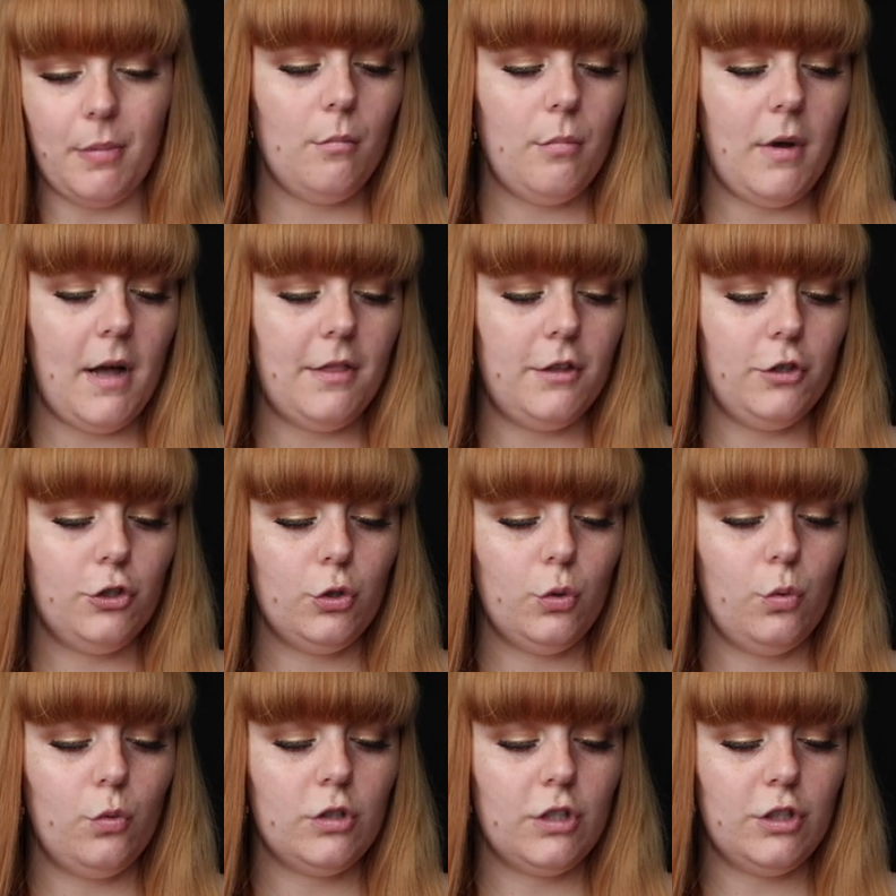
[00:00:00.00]
but the
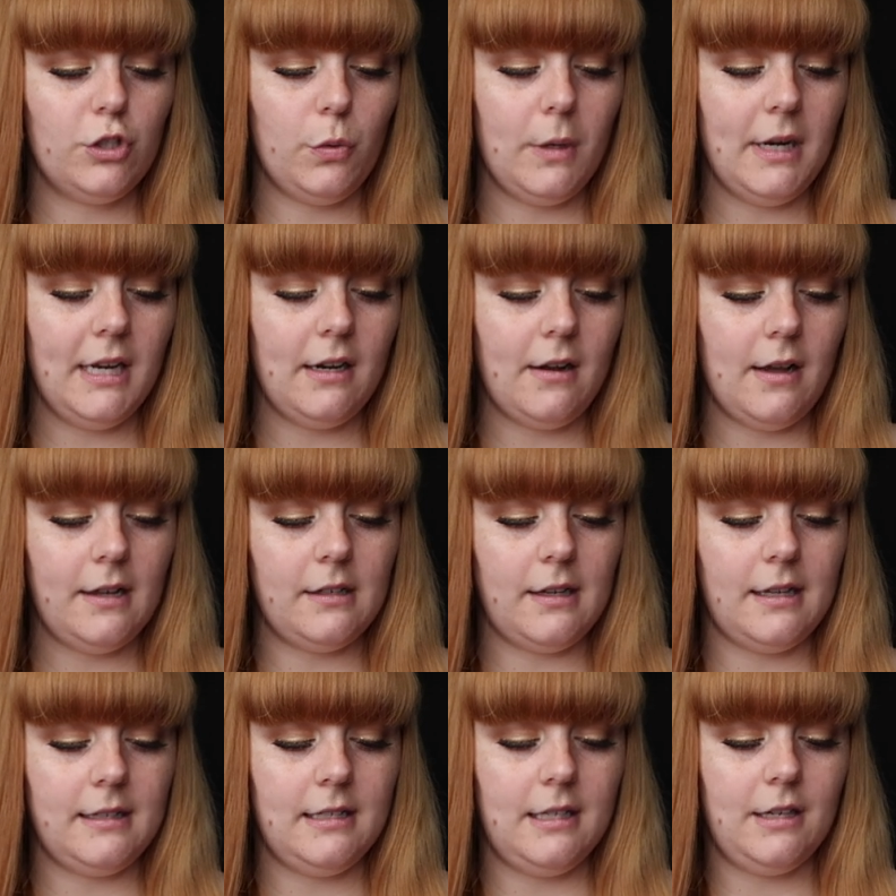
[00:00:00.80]
shorts
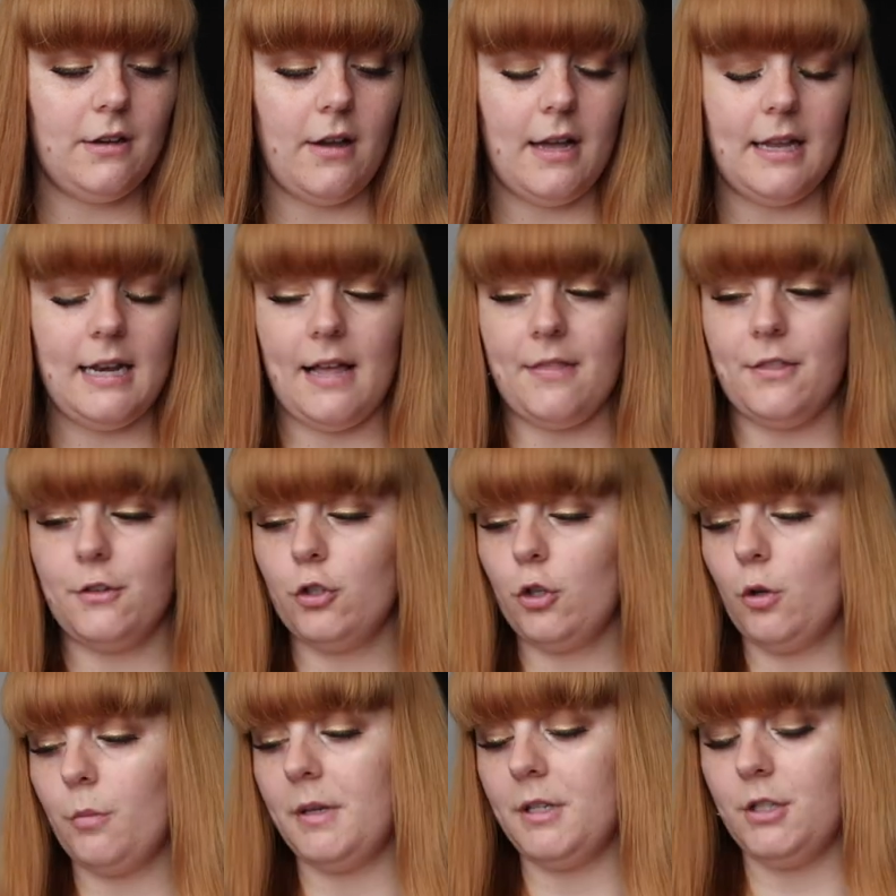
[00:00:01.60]
$29.99 and the
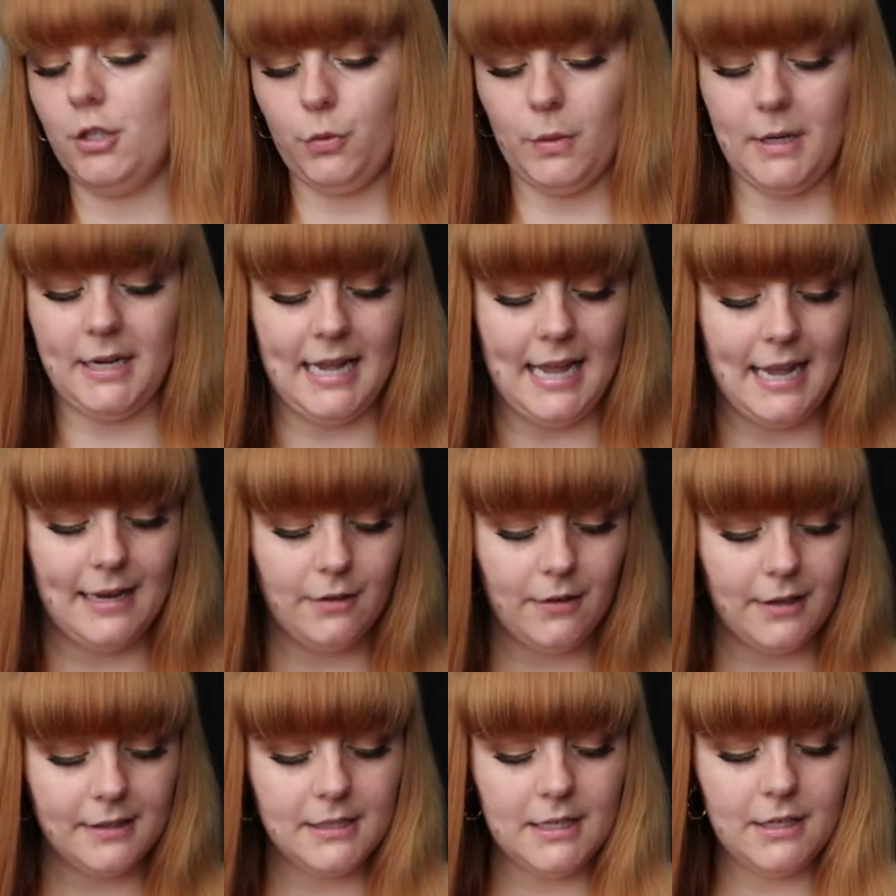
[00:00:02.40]
top is
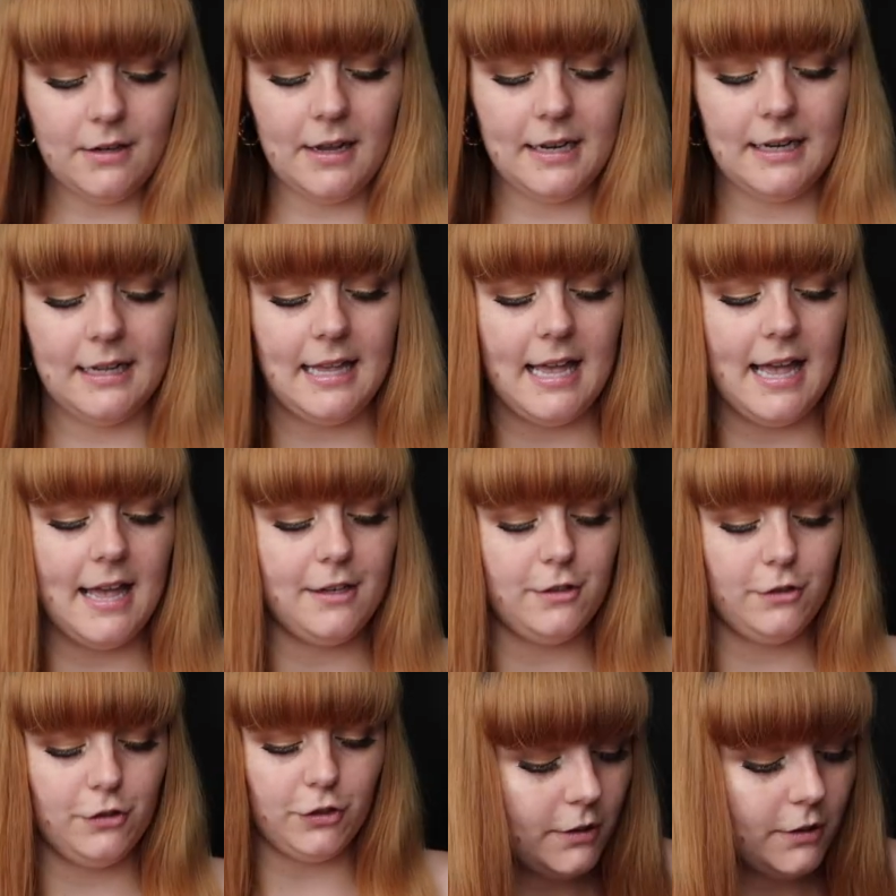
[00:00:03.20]
$28.99 again.